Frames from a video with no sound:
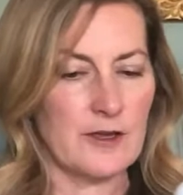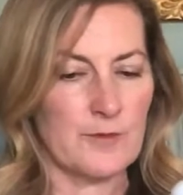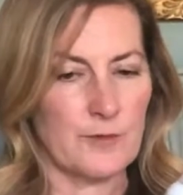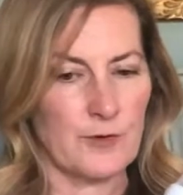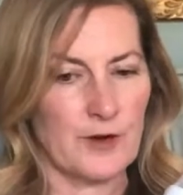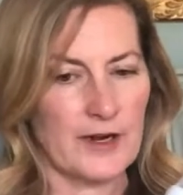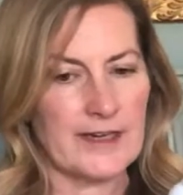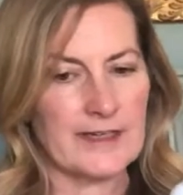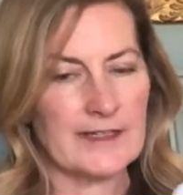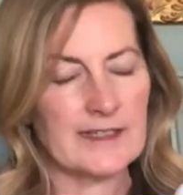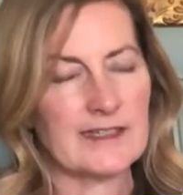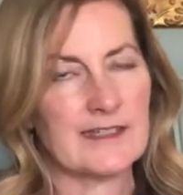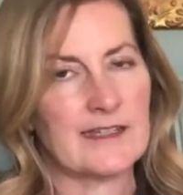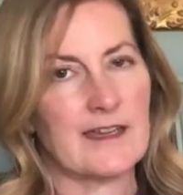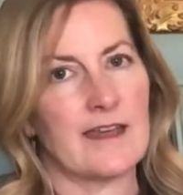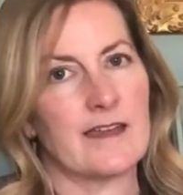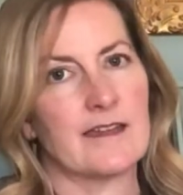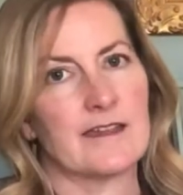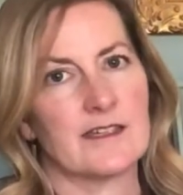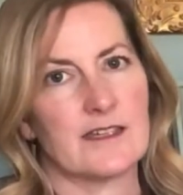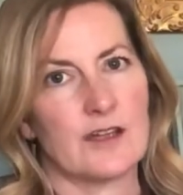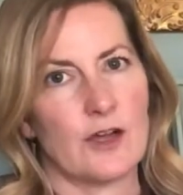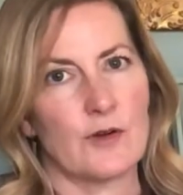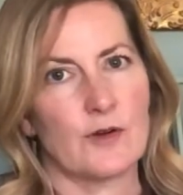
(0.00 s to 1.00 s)
brain
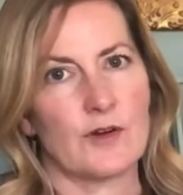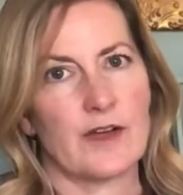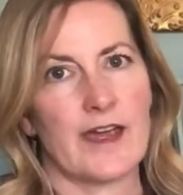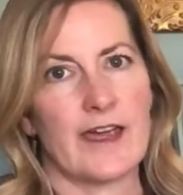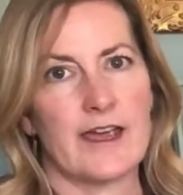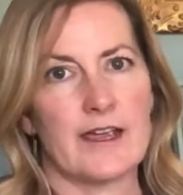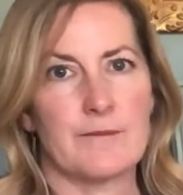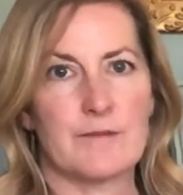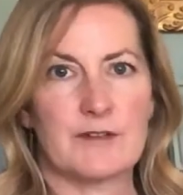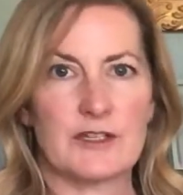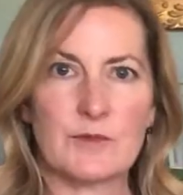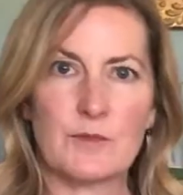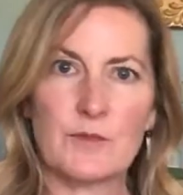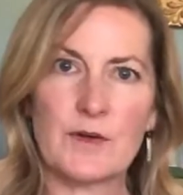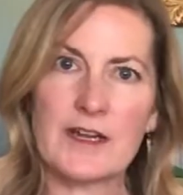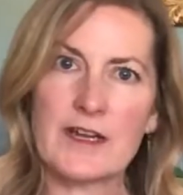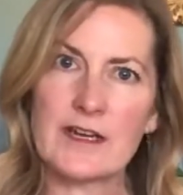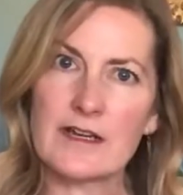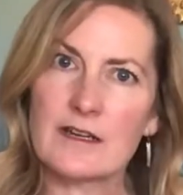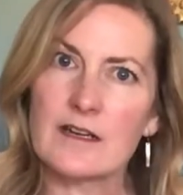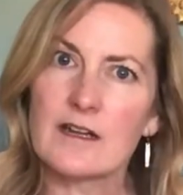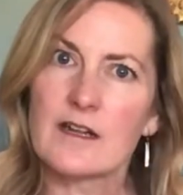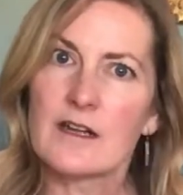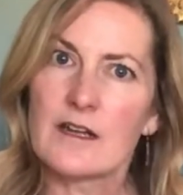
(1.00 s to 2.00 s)
says, okay,
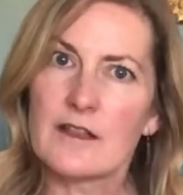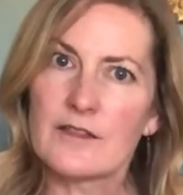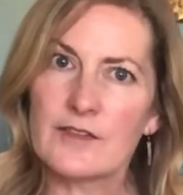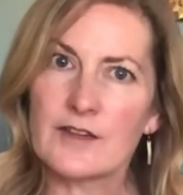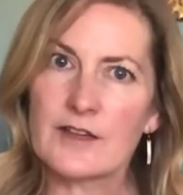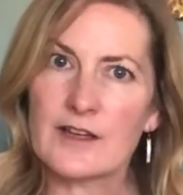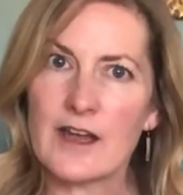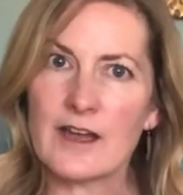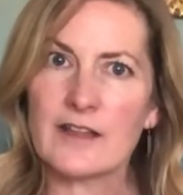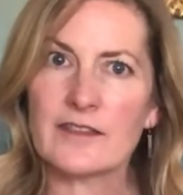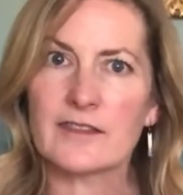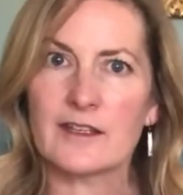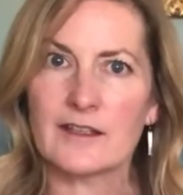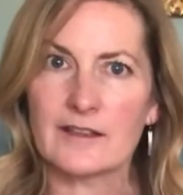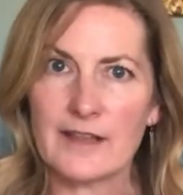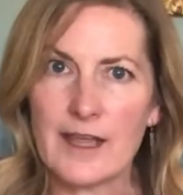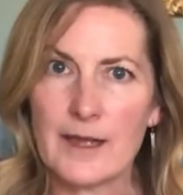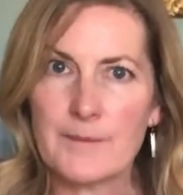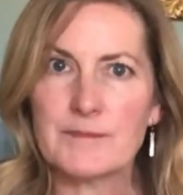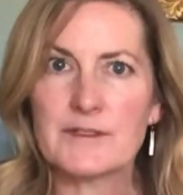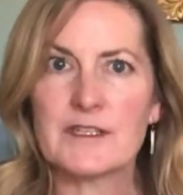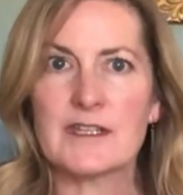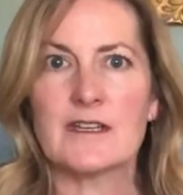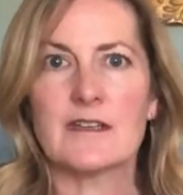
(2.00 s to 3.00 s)
between the gut, the
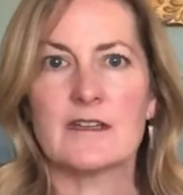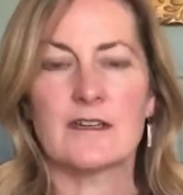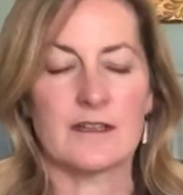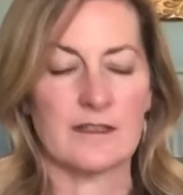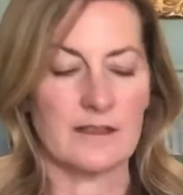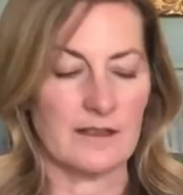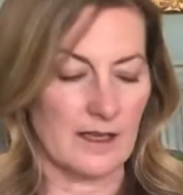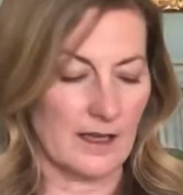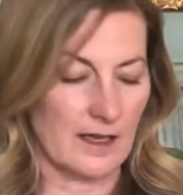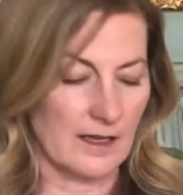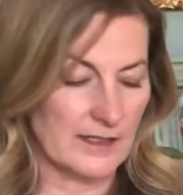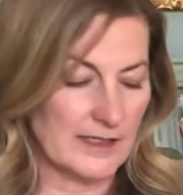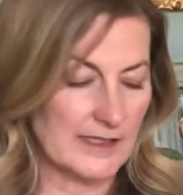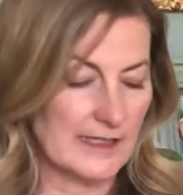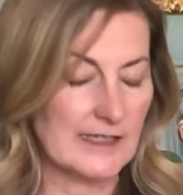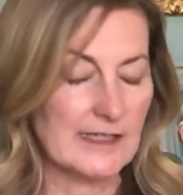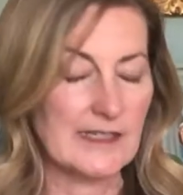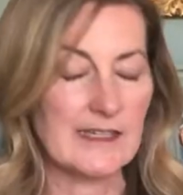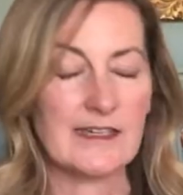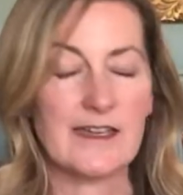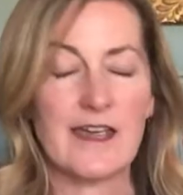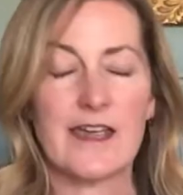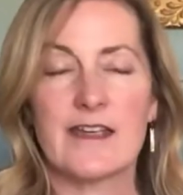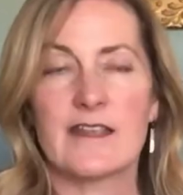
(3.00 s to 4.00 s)
leptin, and the
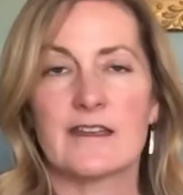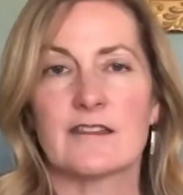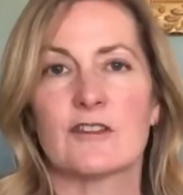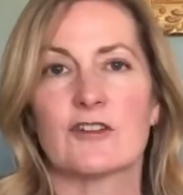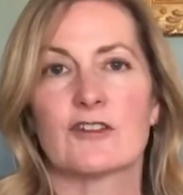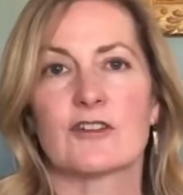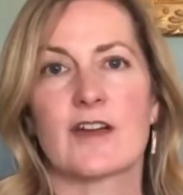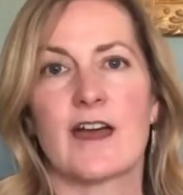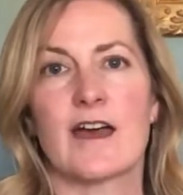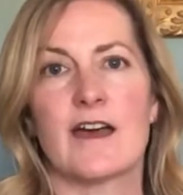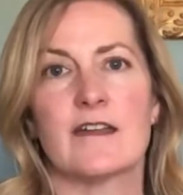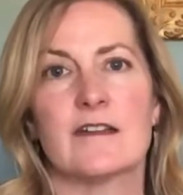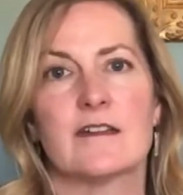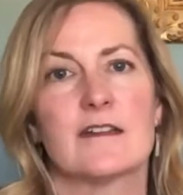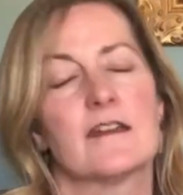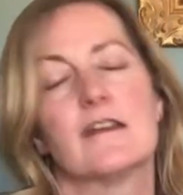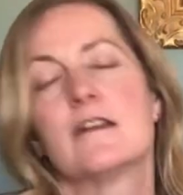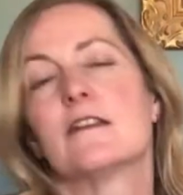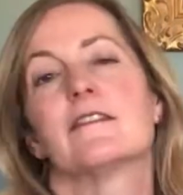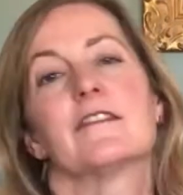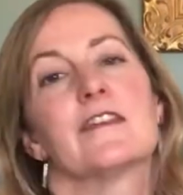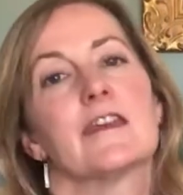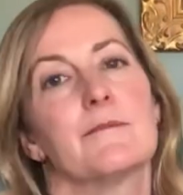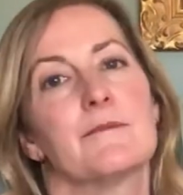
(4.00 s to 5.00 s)
CCK in their gut,
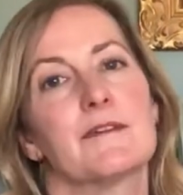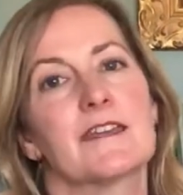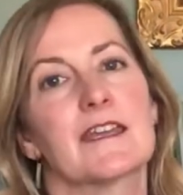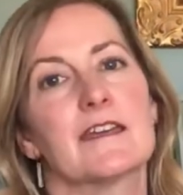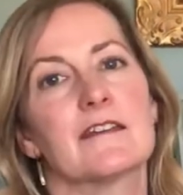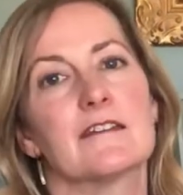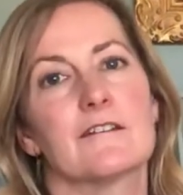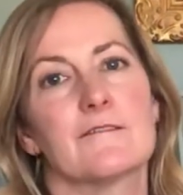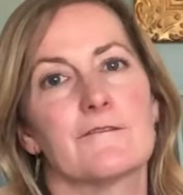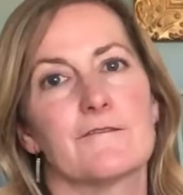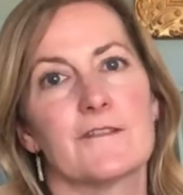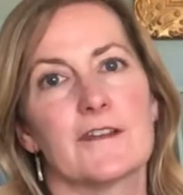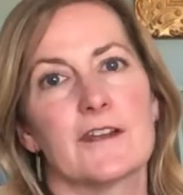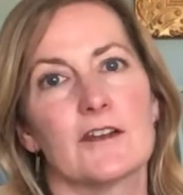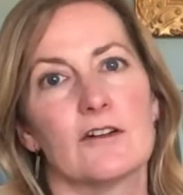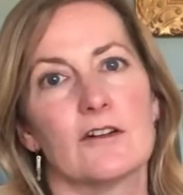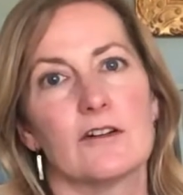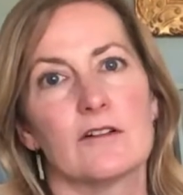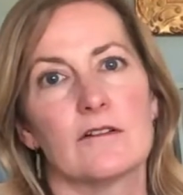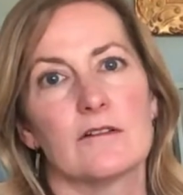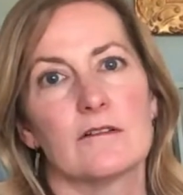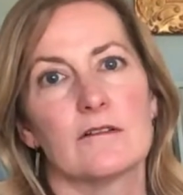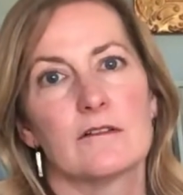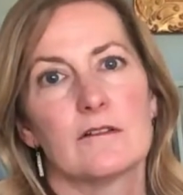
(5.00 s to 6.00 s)
they begin to
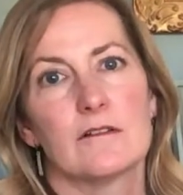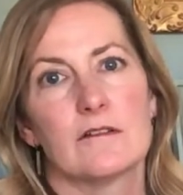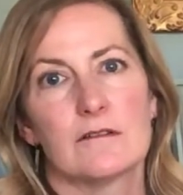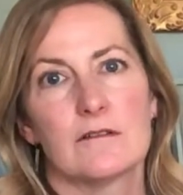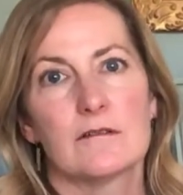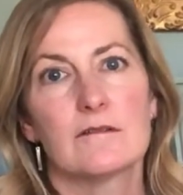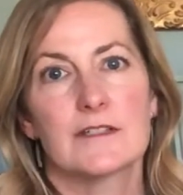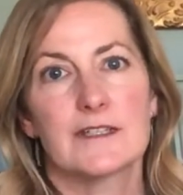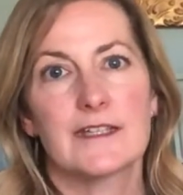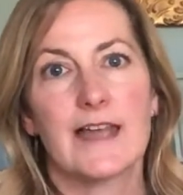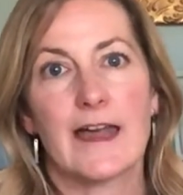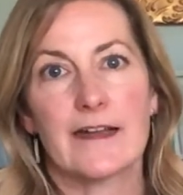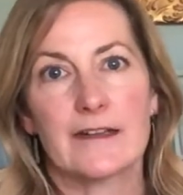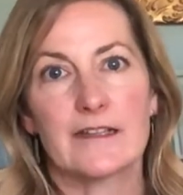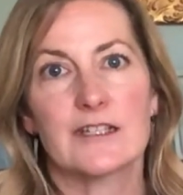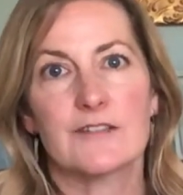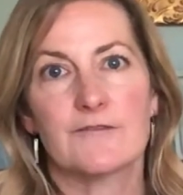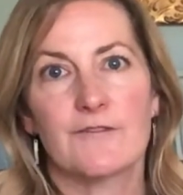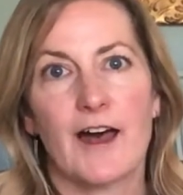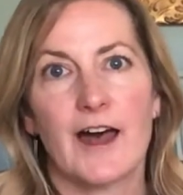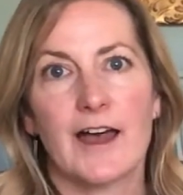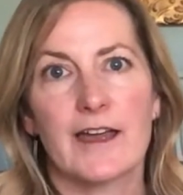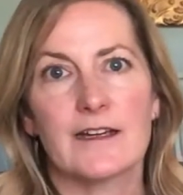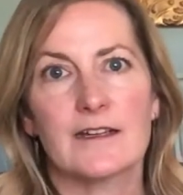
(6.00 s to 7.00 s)
feel
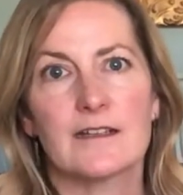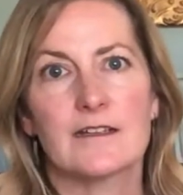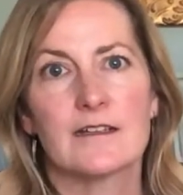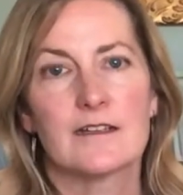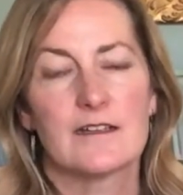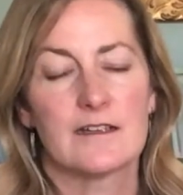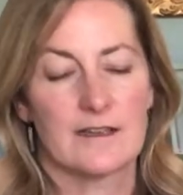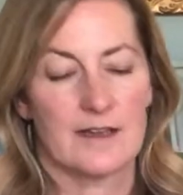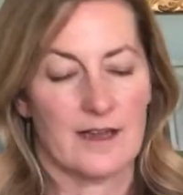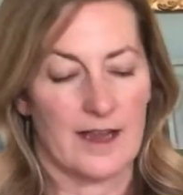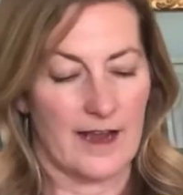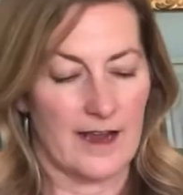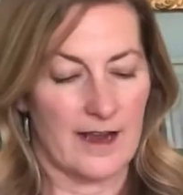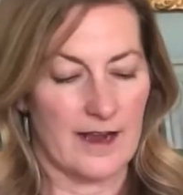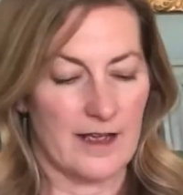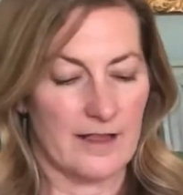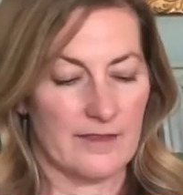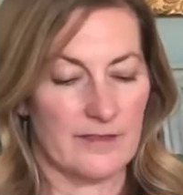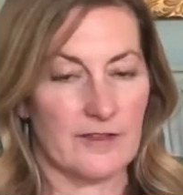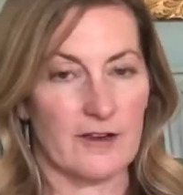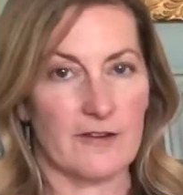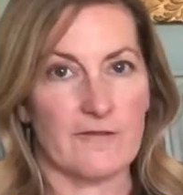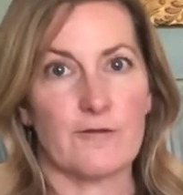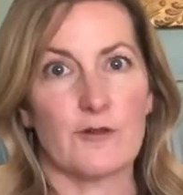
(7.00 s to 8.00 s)
satisfied,
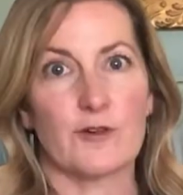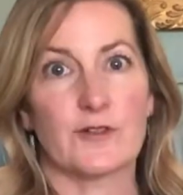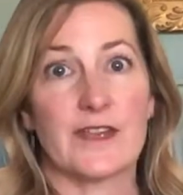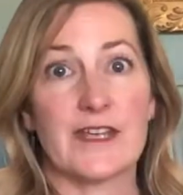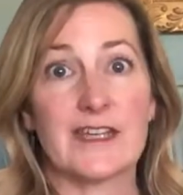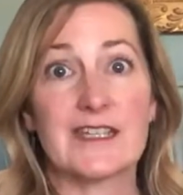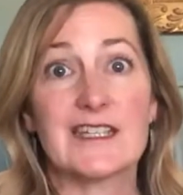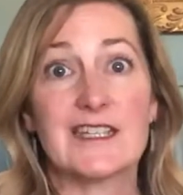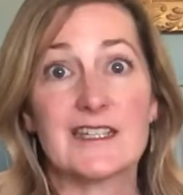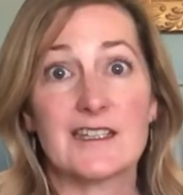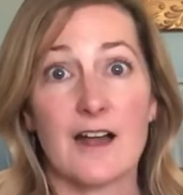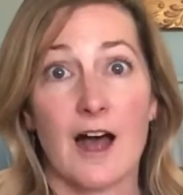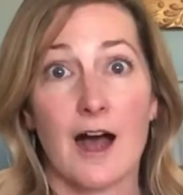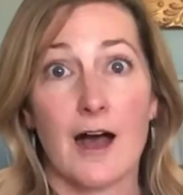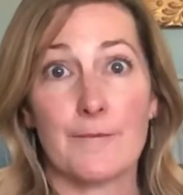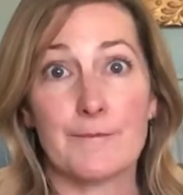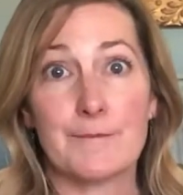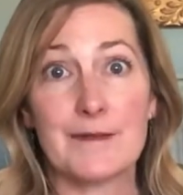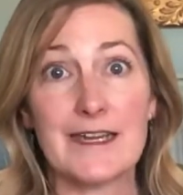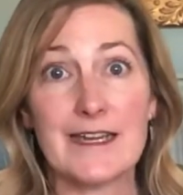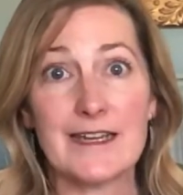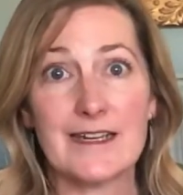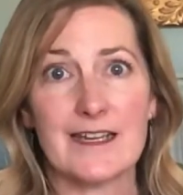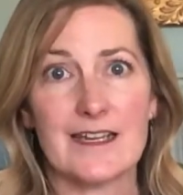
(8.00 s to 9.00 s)
and therefore they stop
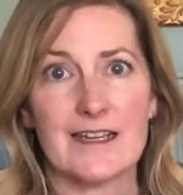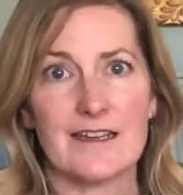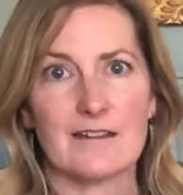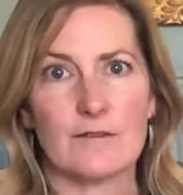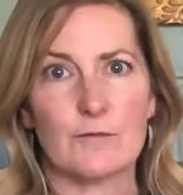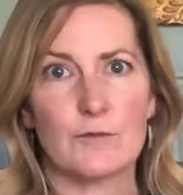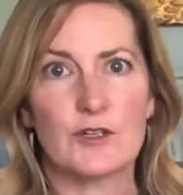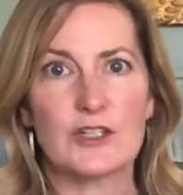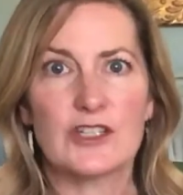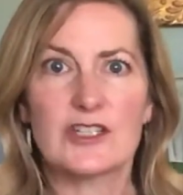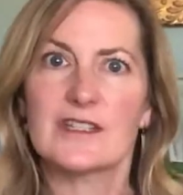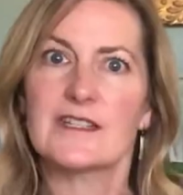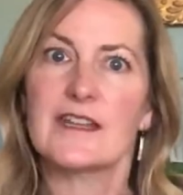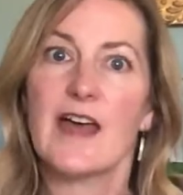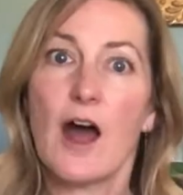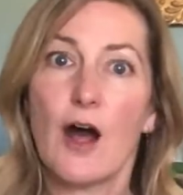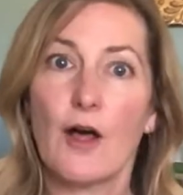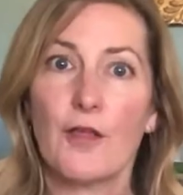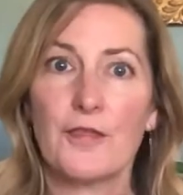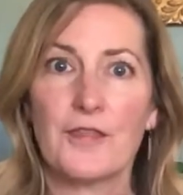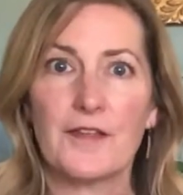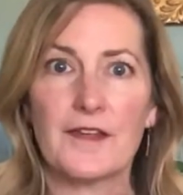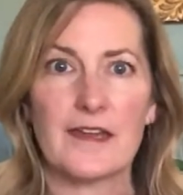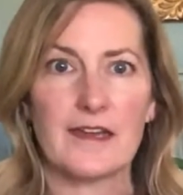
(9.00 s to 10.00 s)
eating, which is
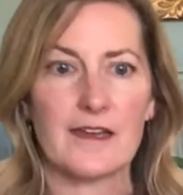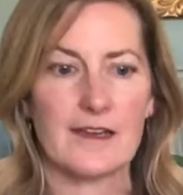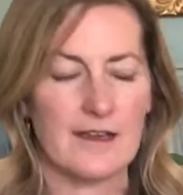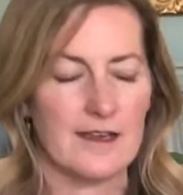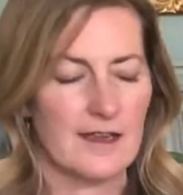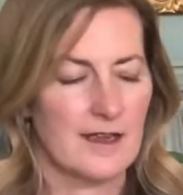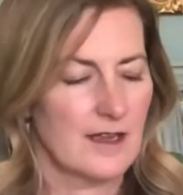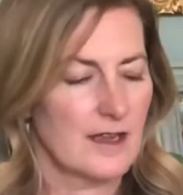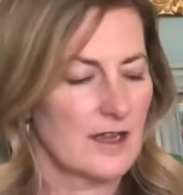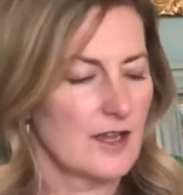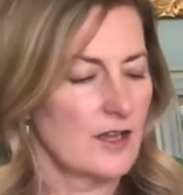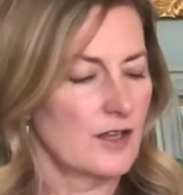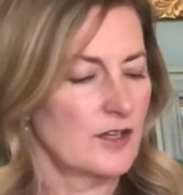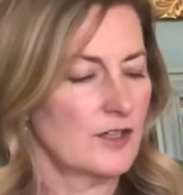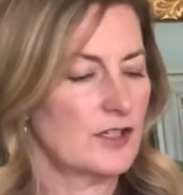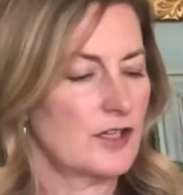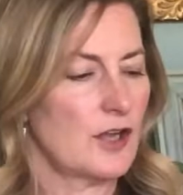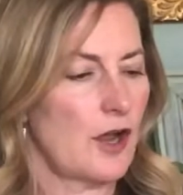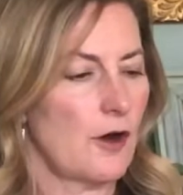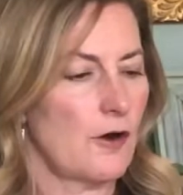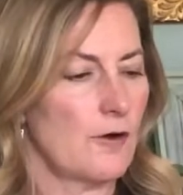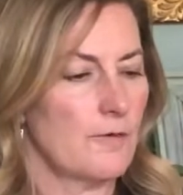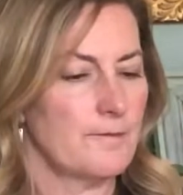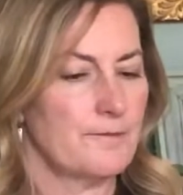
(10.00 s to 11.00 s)
healthy.
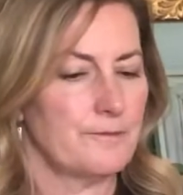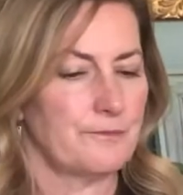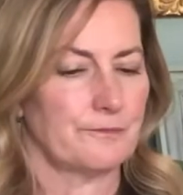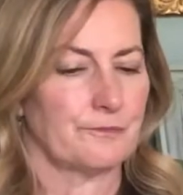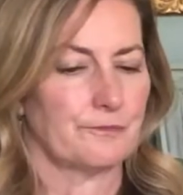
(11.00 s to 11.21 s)
So